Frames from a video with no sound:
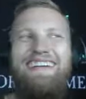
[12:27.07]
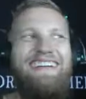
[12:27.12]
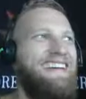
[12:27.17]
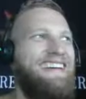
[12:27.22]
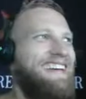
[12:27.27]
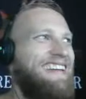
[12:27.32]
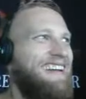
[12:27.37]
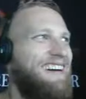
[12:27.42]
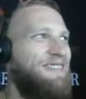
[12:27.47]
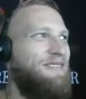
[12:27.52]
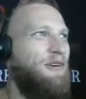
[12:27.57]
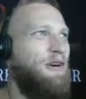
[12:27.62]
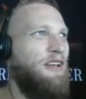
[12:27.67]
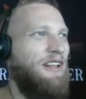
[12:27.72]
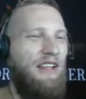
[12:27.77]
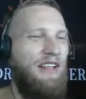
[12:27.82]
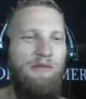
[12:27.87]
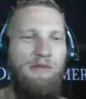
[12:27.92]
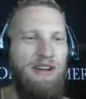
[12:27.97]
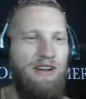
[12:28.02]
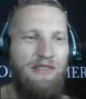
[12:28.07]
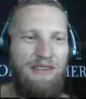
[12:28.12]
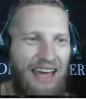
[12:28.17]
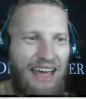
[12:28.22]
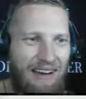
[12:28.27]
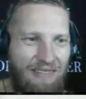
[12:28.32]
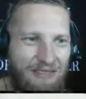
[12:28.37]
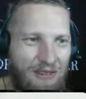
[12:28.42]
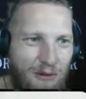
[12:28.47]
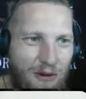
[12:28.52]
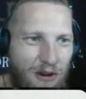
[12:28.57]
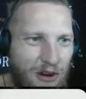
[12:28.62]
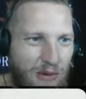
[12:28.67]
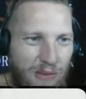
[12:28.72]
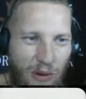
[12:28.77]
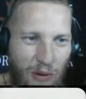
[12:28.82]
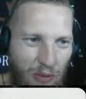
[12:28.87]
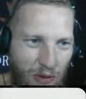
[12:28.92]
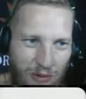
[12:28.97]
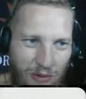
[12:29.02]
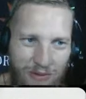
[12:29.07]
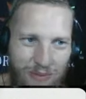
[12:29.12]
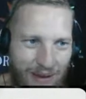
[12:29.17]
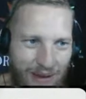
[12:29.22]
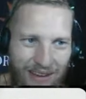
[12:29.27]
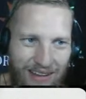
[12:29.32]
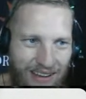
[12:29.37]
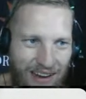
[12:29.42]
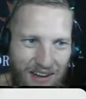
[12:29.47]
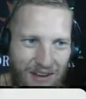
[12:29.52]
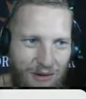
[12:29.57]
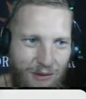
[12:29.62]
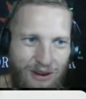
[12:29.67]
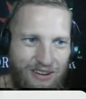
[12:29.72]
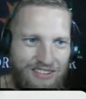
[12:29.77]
Enough oil, and we don't have to worry about those big kind of questions.